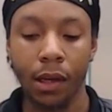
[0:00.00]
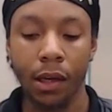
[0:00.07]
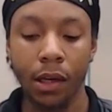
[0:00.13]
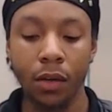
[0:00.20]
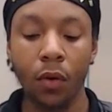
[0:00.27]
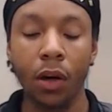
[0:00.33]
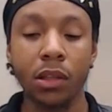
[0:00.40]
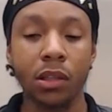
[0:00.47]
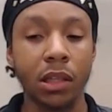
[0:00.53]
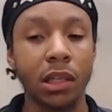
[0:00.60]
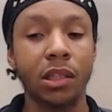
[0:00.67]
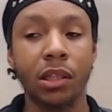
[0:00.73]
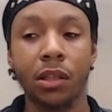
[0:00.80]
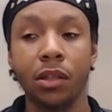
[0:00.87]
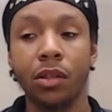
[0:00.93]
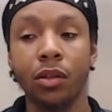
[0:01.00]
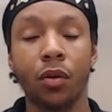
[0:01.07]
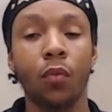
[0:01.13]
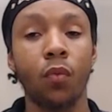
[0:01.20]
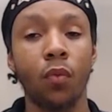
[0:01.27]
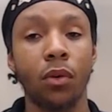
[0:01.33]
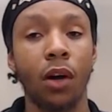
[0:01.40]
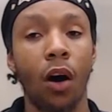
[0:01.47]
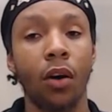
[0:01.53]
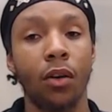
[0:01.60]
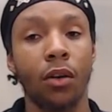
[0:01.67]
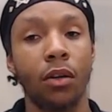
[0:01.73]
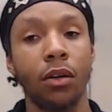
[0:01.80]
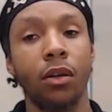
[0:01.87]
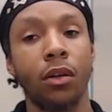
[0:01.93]
when you are teaching your
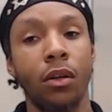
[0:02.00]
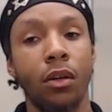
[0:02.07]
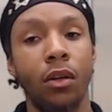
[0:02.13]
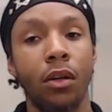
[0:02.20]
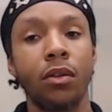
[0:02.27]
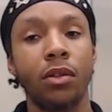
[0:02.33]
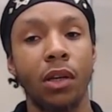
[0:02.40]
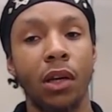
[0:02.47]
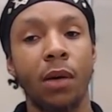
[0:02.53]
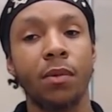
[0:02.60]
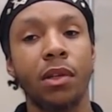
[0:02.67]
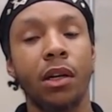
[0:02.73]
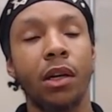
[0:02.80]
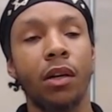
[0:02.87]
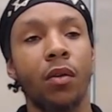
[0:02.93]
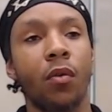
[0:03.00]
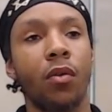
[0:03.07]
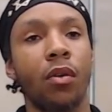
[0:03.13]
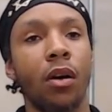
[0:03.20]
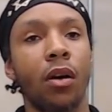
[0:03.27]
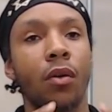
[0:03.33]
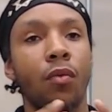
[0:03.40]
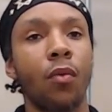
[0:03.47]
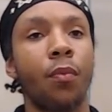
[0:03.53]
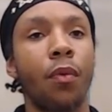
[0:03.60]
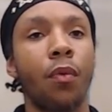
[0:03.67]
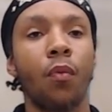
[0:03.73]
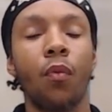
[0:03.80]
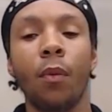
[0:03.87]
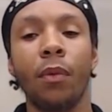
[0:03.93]
daughter, see what I'm saying, or a group
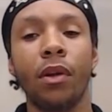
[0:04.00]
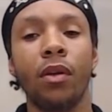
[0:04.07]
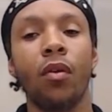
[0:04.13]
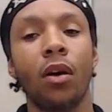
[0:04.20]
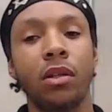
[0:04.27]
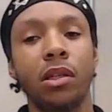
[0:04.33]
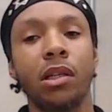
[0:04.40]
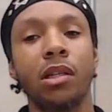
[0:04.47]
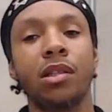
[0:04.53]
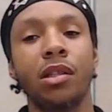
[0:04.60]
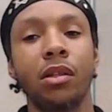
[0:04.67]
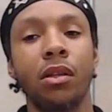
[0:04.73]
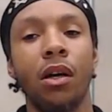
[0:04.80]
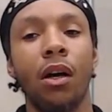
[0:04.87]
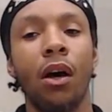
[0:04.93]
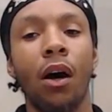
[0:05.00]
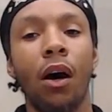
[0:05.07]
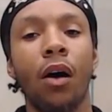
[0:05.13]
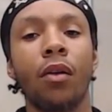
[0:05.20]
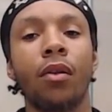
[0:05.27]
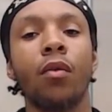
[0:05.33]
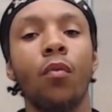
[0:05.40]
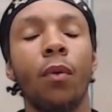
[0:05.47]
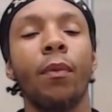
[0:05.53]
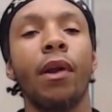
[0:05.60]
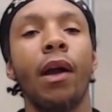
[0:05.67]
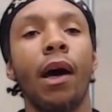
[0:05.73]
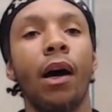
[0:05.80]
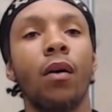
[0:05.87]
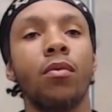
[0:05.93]
of women, you are teaching other
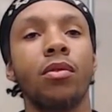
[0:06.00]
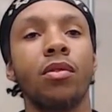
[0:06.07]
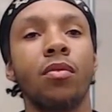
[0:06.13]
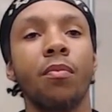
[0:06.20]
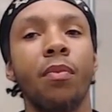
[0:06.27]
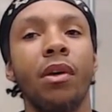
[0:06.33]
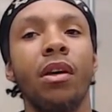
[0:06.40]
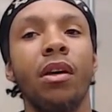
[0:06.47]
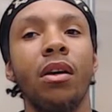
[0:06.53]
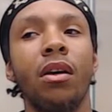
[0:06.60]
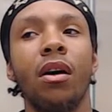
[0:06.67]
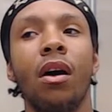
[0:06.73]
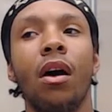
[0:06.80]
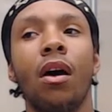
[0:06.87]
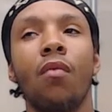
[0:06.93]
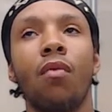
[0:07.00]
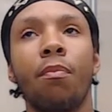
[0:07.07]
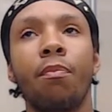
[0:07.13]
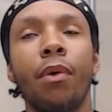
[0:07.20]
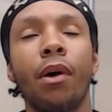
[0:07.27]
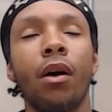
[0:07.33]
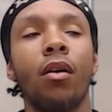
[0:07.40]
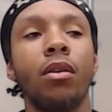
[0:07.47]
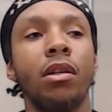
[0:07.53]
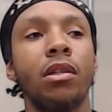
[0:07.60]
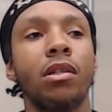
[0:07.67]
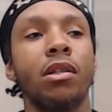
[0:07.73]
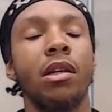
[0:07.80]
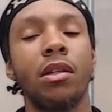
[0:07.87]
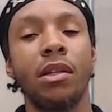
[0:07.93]
women how to be
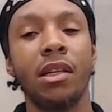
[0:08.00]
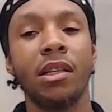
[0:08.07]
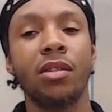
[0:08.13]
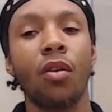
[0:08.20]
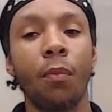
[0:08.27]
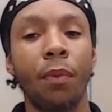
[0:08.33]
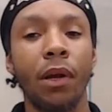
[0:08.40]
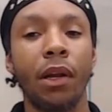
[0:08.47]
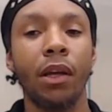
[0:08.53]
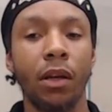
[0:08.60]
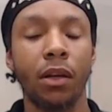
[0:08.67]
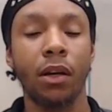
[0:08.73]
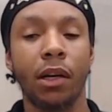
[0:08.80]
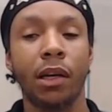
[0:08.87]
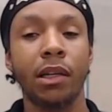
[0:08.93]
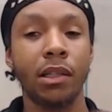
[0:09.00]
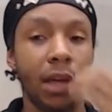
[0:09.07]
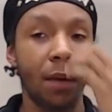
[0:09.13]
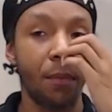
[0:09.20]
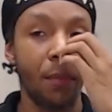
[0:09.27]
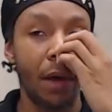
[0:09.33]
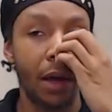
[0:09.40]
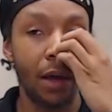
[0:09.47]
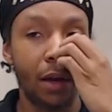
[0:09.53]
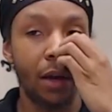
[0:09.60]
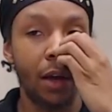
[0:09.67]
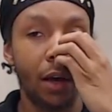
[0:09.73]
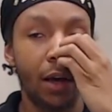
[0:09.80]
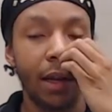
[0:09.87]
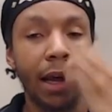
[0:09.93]
rebellious and disobedient against a man,
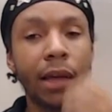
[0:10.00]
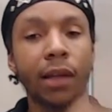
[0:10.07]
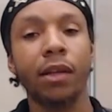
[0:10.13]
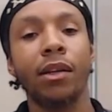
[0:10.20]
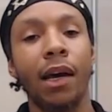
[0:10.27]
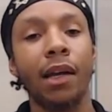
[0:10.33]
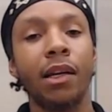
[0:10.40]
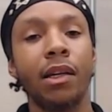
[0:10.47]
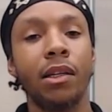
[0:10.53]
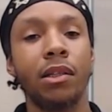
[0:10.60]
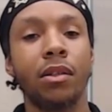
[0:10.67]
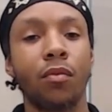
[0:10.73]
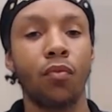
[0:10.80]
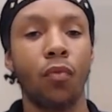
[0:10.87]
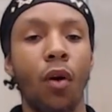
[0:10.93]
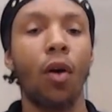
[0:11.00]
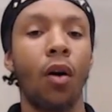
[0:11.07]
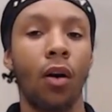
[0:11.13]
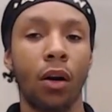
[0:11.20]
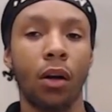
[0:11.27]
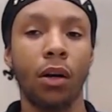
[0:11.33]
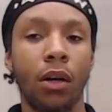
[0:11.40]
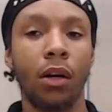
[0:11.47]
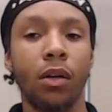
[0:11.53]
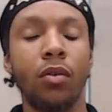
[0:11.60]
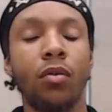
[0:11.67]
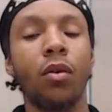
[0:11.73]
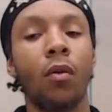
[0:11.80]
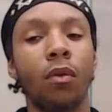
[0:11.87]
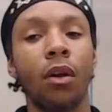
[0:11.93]
that is wrong.
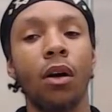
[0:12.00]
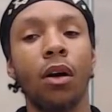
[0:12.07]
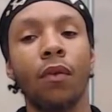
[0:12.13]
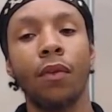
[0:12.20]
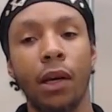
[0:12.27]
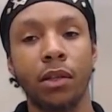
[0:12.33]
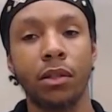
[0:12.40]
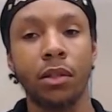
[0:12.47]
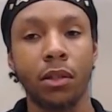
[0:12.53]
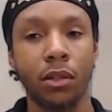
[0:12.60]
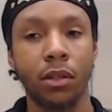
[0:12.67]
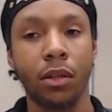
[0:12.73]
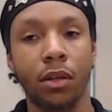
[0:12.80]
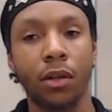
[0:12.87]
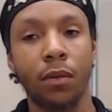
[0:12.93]
You don't love that sister.